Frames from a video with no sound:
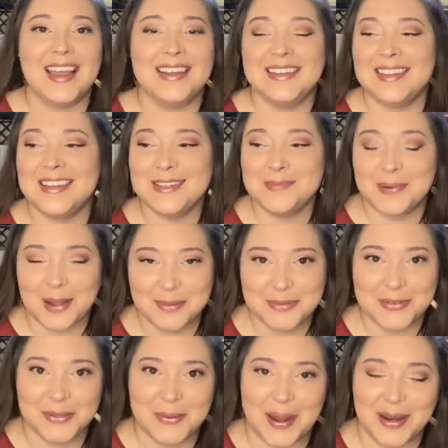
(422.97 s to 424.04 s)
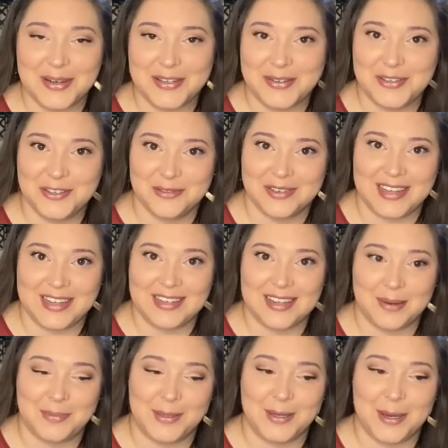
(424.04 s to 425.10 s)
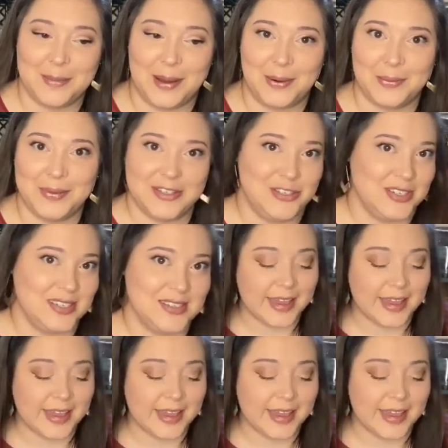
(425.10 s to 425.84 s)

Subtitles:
And this prompt required you to read a book about witches.